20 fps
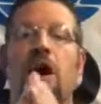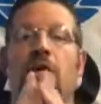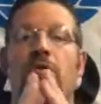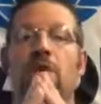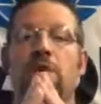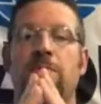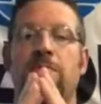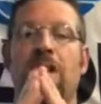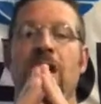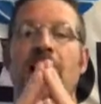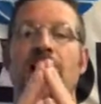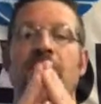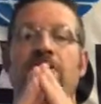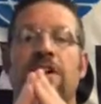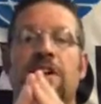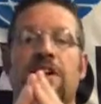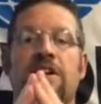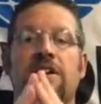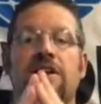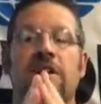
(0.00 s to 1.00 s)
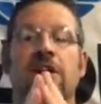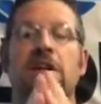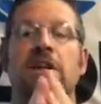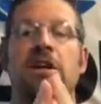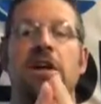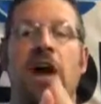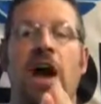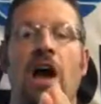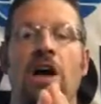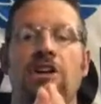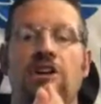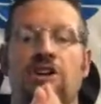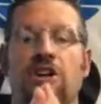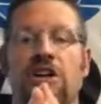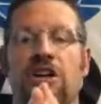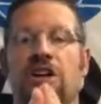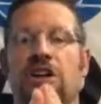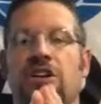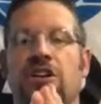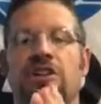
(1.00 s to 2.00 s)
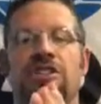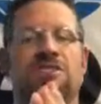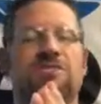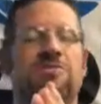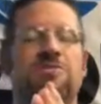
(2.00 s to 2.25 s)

reap havoc on your gear and